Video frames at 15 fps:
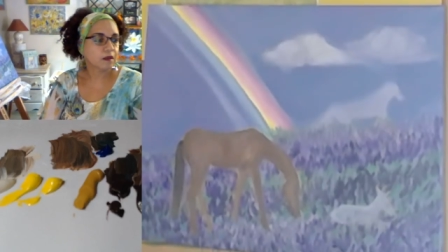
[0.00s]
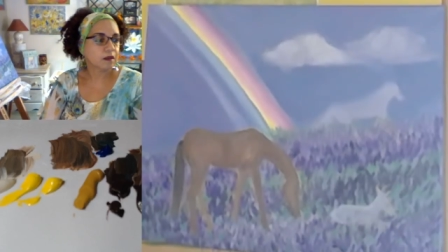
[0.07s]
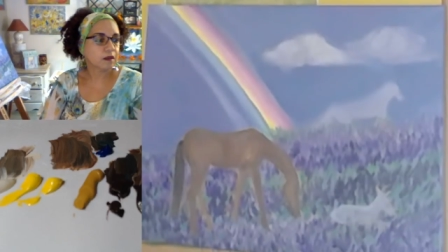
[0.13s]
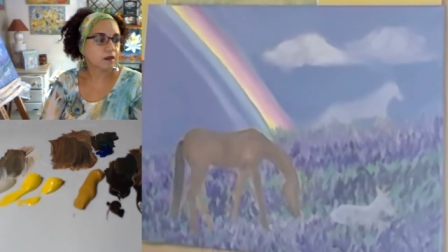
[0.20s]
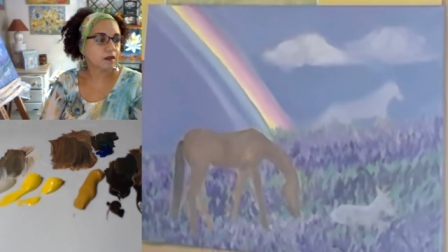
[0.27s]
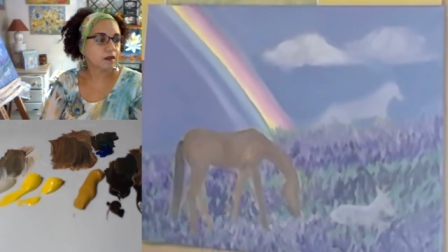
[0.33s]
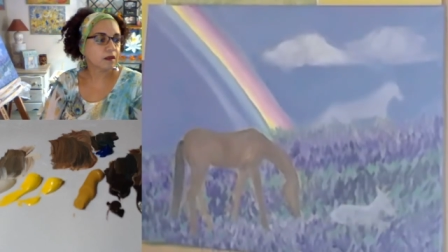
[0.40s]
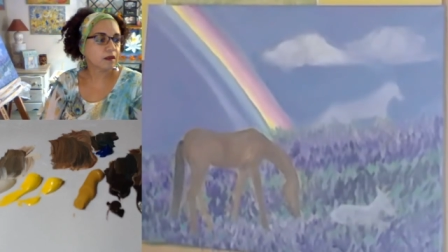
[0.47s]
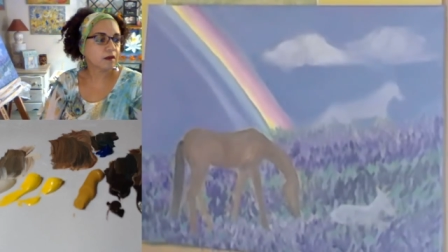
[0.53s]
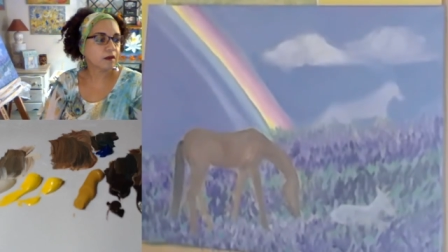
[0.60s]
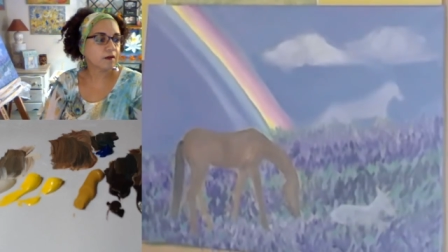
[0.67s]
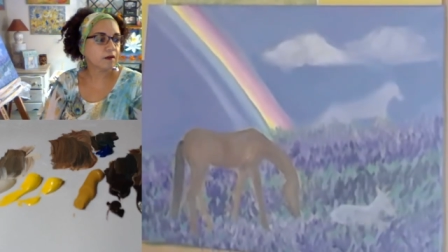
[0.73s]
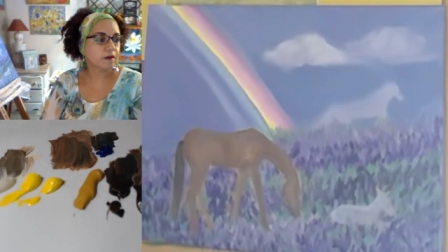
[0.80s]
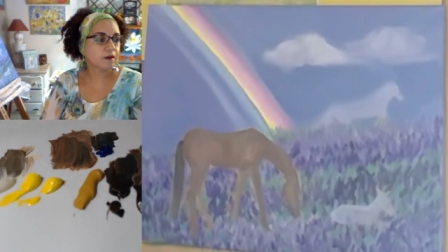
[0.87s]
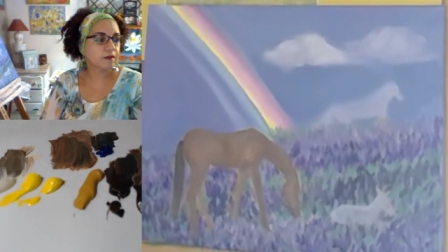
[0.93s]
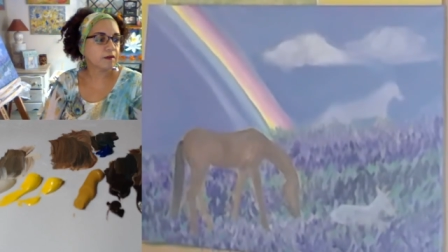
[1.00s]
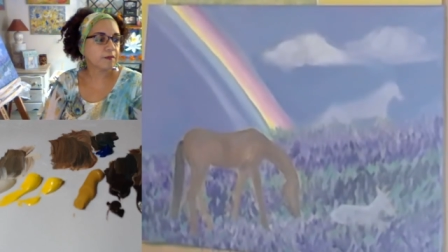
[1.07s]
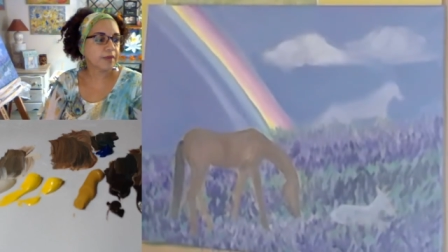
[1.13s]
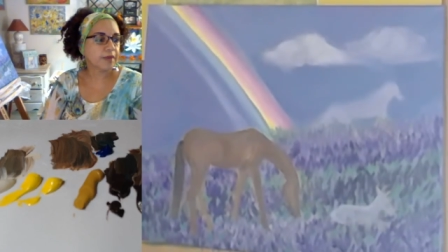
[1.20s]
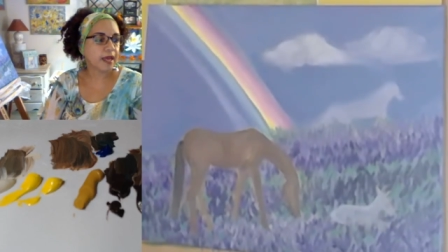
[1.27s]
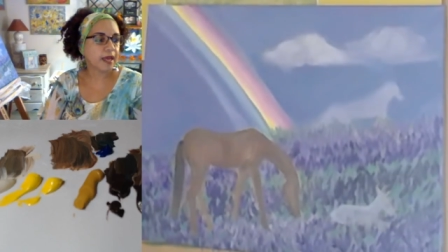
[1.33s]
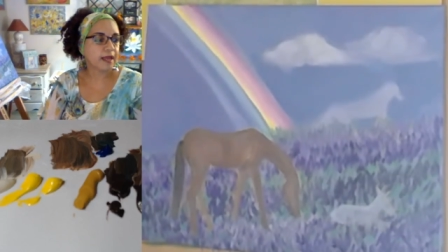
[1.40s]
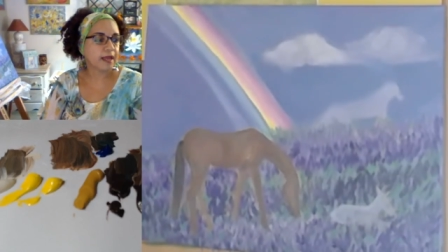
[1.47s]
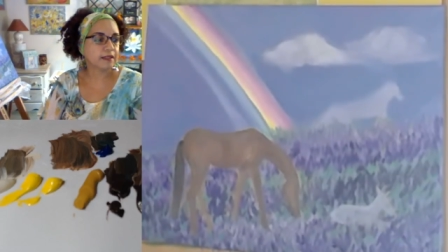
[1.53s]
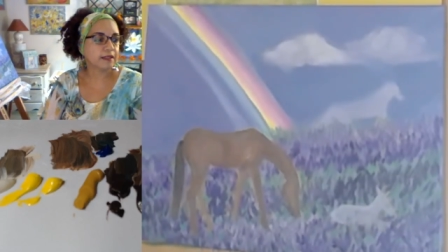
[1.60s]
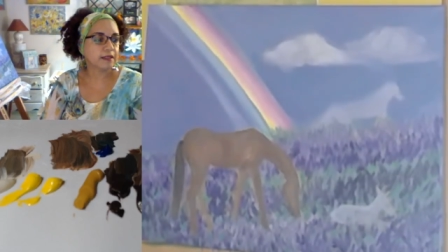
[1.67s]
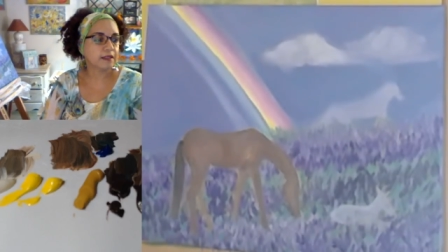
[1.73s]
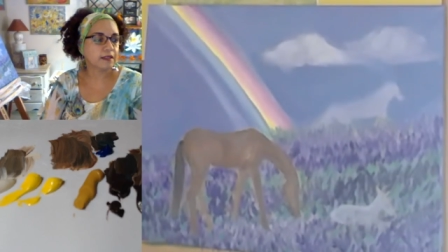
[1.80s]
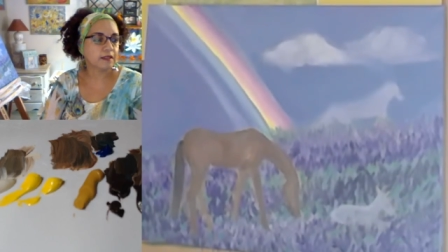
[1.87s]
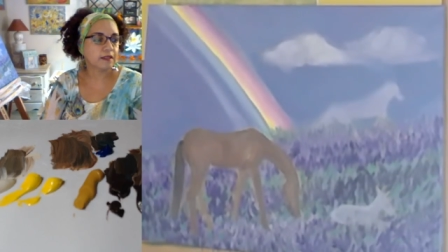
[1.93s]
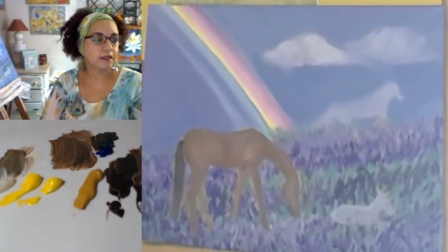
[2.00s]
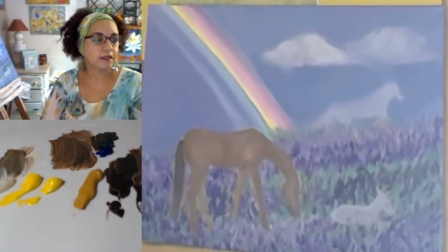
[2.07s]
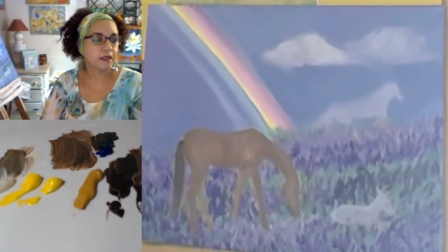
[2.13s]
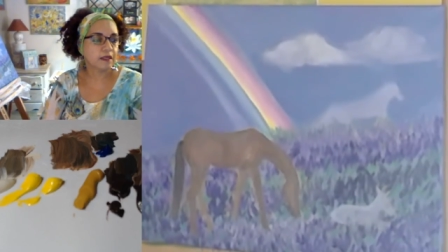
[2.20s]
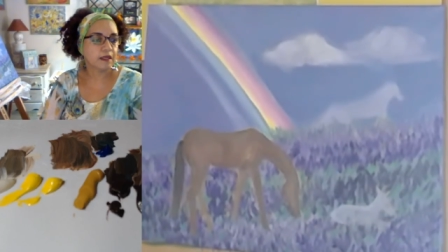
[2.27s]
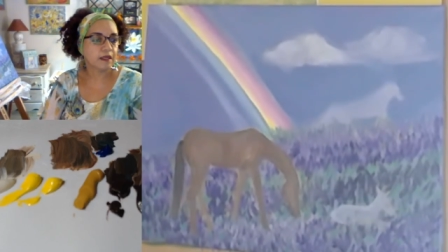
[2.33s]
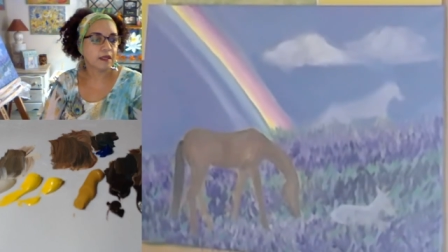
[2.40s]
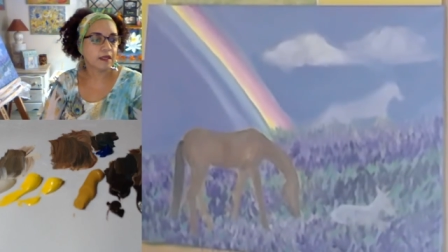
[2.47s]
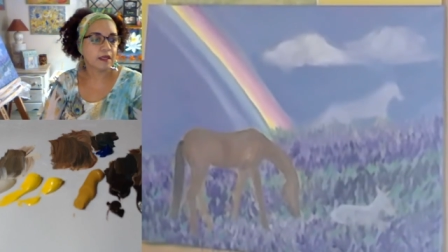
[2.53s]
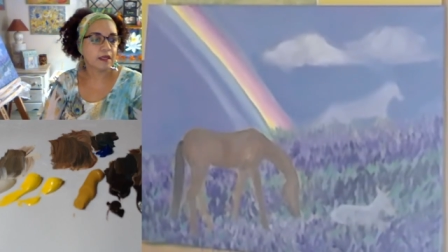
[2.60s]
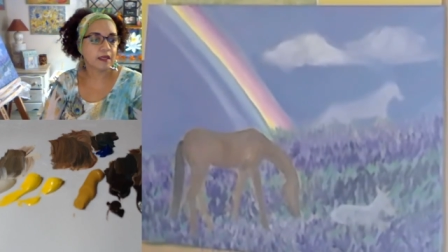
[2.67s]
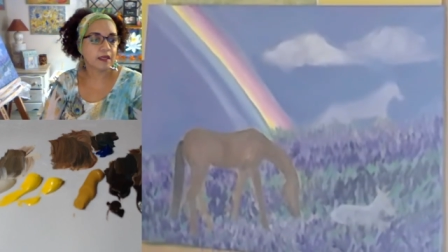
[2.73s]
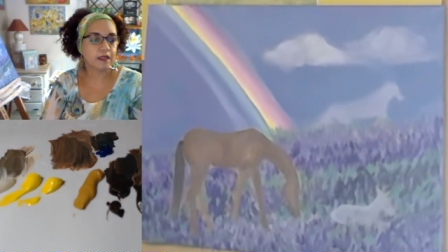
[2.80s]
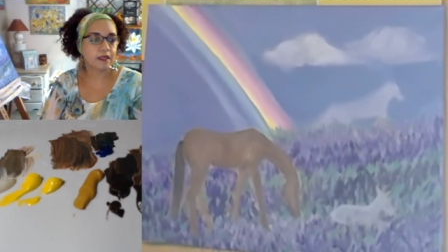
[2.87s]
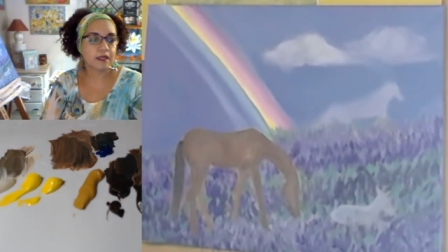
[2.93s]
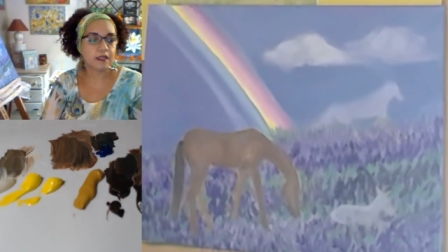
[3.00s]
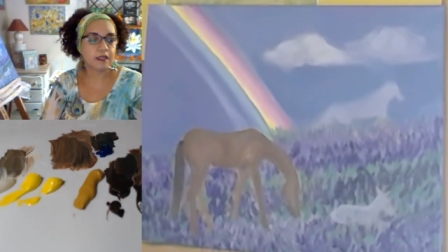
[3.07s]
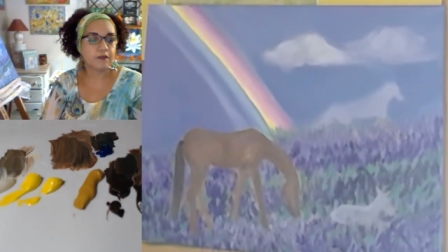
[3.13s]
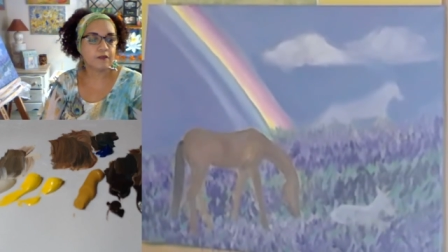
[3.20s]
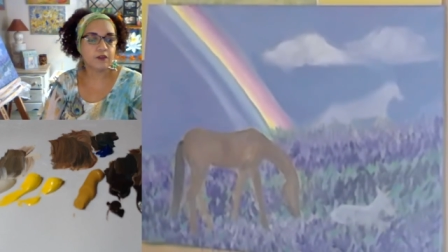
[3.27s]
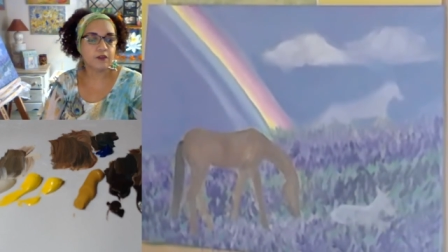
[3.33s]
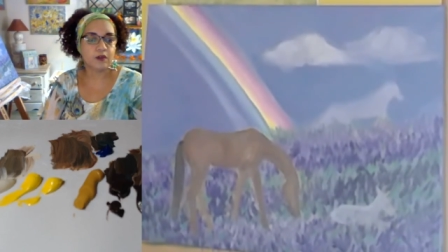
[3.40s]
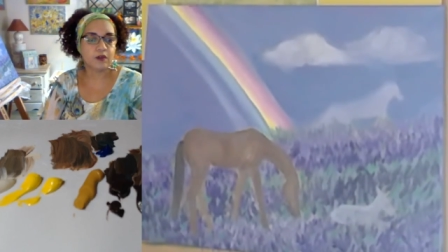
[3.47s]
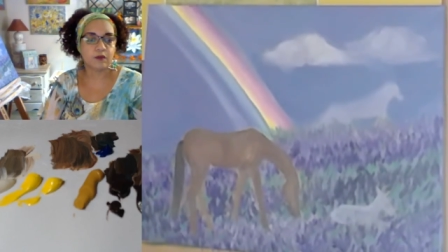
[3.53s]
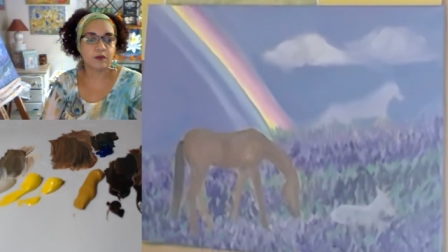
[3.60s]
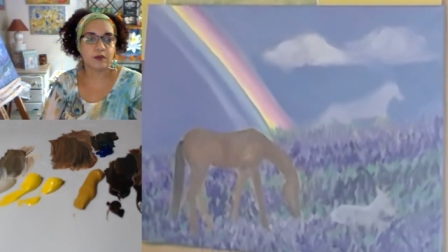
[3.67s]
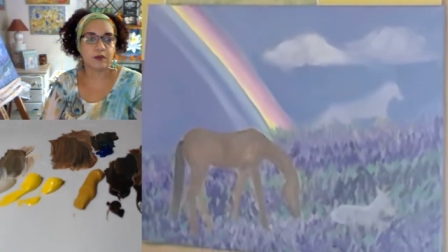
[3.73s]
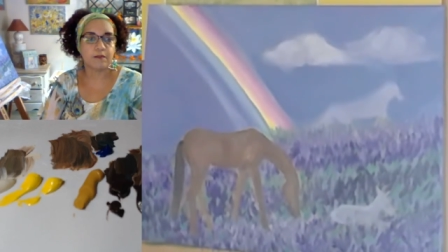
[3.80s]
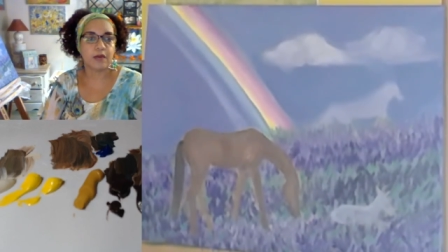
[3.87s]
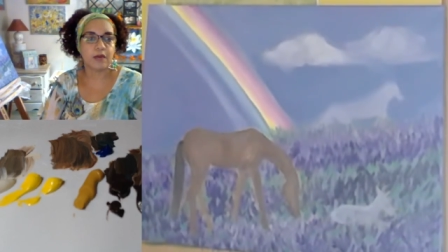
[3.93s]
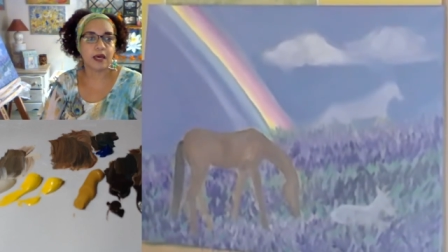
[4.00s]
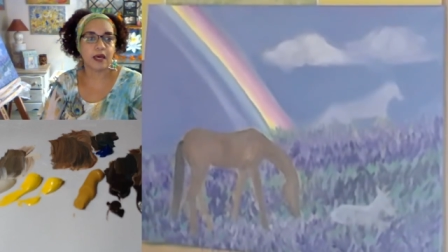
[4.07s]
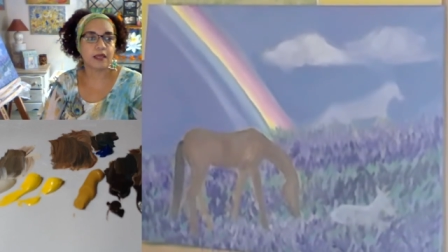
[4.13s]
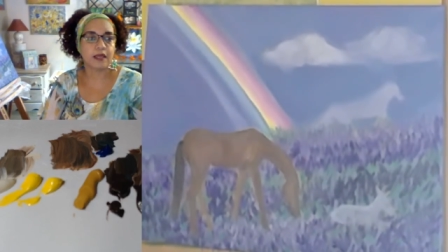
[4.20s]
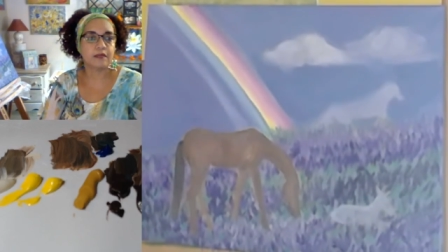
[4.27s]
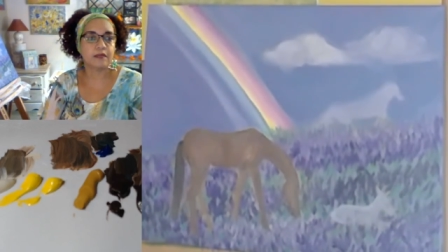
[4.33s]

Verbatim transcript: Uh, the palette. And honey, if you could remind